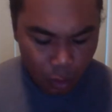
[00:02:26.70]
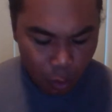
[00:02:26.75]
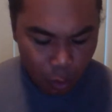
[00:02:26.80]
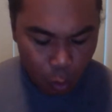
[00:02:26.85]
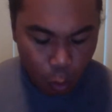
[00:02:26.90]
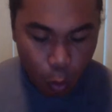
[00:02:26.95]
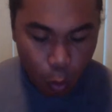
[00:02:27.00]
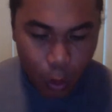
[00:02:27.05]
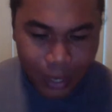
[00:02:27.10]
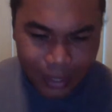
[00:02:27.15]

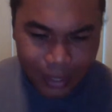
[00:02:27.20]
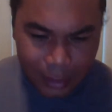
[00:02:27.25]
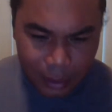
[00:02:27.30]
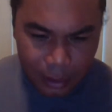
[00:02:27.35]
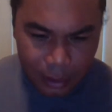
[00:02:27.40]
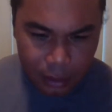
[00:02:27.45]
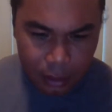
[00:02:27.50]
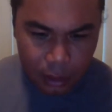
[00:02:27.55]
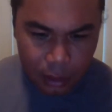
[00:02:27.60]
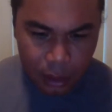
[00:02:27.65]
wet,
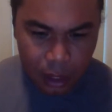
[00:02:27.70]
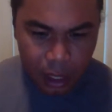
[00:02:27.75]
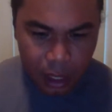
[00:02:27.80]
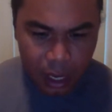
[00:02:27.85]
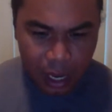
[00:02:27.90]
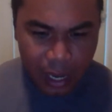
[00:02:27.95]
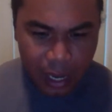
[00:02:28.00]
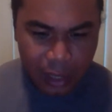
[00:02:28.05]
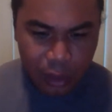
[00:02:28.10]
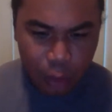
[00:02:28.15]

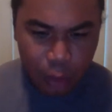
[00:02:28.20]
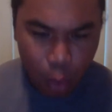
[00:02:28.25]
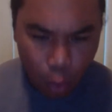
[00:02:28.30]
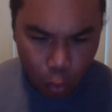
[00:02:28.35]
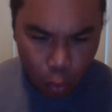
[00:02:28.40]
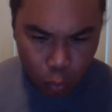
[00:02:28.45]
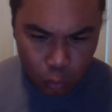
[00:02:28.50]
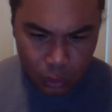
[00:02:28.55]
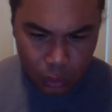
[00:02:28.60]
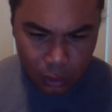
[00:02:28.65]
and
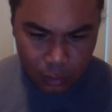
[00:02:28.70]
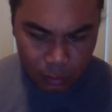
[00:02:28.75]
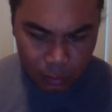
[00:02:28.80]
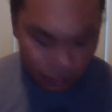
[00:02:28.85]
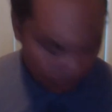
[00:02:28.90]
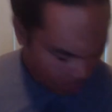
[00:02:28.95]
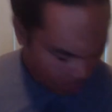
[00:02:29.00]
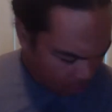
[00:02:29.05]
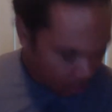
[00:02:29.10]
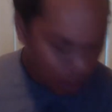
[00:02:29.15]
cold.
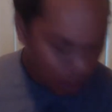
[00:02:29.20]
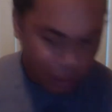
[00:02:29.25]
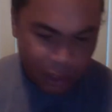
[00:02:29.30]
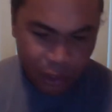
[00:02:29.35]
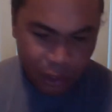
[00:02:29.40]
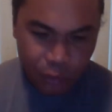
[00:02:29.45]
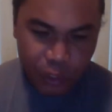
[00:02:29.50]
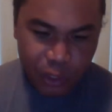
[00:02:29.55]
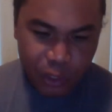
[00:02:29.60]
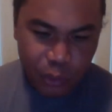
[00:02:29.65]
Now, there's
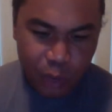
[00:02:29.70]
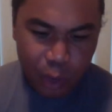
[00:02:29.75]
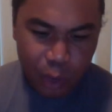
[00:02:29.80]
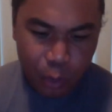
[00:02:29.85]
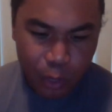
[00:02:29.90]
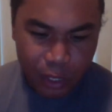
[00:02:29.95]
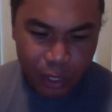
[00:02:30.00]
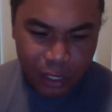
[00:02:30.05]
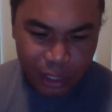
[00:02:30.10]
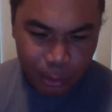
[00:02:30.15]
a reason why I
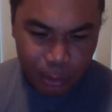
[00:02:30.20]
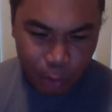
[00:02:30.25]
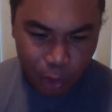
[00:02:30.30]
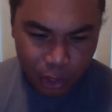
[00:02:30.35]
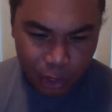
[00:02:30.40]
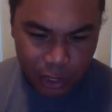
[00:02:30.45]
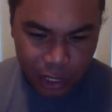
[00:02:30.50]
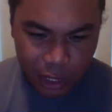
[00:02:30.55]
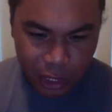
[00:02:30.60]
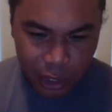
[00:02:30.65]
wear this
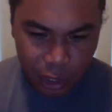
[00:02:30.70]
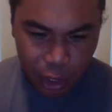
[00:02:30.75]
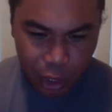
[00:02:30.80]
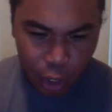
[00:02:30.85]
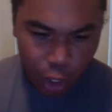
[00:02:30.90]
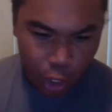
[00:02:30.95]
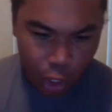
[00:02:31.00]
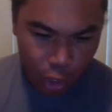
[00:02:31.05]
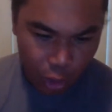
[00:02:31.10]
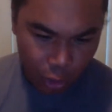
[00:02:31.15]
particular
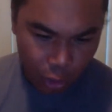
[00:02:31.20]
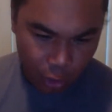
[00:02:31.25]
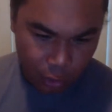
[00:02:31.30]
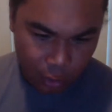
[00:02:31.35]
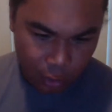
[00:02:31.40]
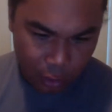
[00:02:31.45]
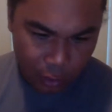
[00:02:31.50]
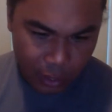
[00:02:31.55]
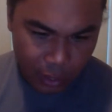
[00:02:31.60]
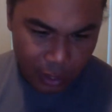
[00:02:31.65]
color.
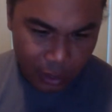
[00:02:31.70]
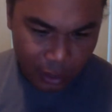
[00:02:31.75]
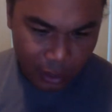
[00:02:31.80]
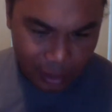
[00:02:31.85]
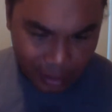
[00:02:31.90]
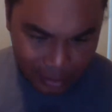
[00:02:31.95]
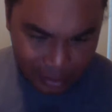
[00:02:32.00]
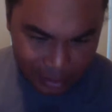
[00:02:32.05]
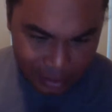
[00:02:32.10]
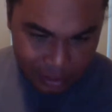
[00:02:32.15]
All right.
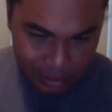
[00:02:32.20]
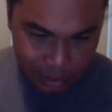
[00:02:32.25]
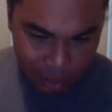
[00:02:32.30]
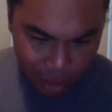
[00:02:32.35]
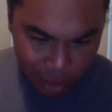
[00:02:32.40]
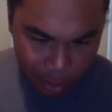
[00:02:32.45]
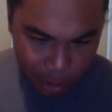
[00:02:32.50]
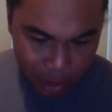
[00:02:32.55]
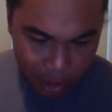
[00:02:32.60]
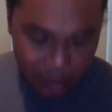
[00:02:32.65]
And I said,
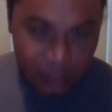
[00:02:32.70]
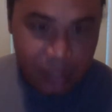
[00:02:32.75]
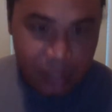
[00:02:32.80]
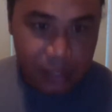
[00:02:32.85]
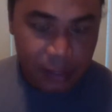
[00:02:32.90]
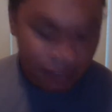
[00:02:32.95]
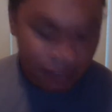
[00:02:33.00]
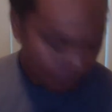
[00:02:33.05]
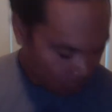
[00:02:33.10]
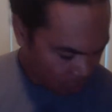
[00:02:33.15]
sorry about
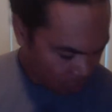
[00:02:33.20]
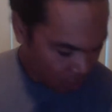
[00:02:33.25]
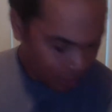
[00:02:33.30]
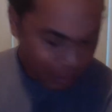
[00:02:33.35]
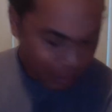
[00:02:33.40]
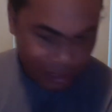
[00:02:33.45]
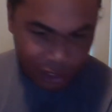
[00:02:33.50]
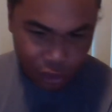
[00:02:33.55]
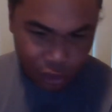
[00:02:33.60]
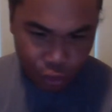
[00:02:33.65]
this.
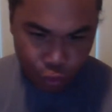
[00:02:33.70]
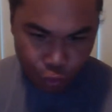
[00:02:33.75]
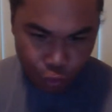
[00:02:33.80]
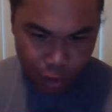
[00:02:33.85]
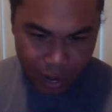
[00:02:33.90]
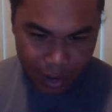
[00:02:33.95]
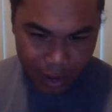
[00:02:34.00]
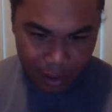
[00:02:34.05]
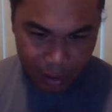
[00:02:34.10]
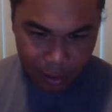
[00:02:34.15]
This is
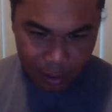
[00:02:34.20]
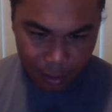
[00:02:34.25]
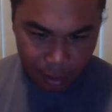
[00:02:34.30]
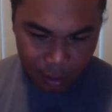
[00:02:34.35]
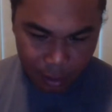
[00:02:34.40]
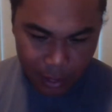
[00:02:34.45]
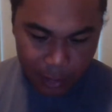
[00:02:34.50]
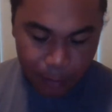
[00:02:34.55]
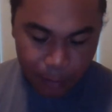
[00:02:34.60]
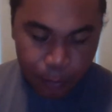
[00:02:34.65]
gray.
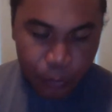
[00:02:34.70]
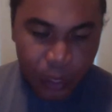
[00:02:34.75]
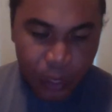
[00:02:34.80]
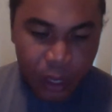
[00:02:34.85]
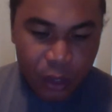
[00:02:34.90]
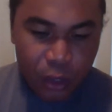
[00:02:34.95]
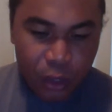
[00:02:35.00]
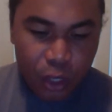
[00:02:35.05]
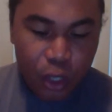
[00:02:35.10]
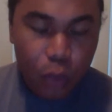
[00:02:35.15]
All right.
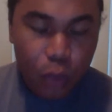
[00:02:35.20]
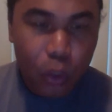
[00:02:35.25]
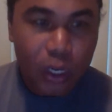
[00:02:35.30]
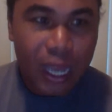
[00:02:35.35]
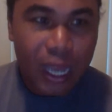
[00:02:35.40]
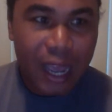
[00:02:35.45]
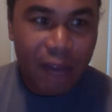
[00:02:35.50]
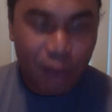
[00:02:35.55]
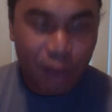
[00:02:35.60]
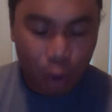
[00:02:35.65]
Now, you want
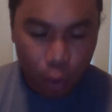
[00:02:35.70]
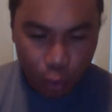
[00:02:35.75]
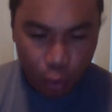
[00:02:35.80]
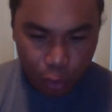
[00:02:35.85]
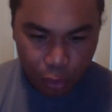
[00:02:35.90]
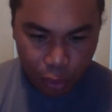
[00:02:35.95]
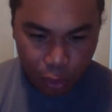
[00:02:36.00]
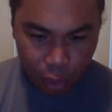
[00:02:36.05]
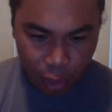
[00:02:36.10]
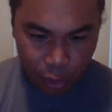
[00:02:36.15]
to have
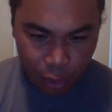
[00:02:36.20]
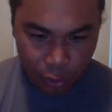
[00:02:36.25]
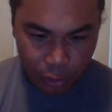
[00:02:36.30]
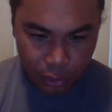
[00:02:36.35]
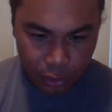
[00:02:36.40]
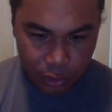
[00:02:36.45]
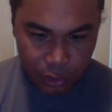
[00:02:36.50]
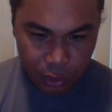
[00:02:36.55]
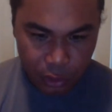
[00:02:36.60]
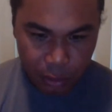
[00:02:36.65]
earth
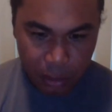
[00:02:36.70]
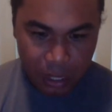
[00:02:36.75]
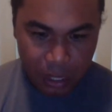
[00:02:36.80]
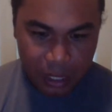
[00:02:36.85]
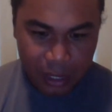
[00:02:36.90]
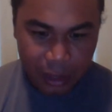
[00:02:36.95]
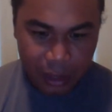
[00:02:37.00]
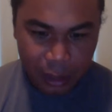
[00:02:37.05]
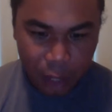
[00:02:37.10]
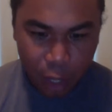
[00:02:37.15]
colors,
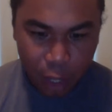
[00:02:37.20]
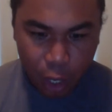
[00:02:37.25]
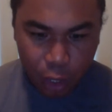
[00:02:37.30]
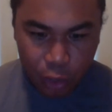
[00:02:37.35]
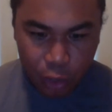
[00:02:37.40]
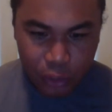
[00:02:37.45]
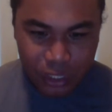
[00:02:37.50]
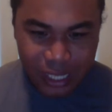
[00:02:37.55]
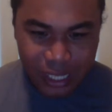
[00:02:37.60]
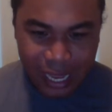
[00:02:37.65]
meaning
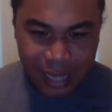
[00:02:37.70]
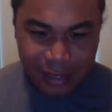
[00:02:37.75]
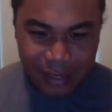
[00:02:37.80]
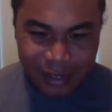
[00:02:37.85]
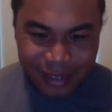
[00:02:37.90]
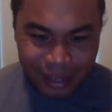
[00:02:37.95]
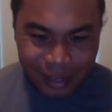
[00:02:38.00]
colors that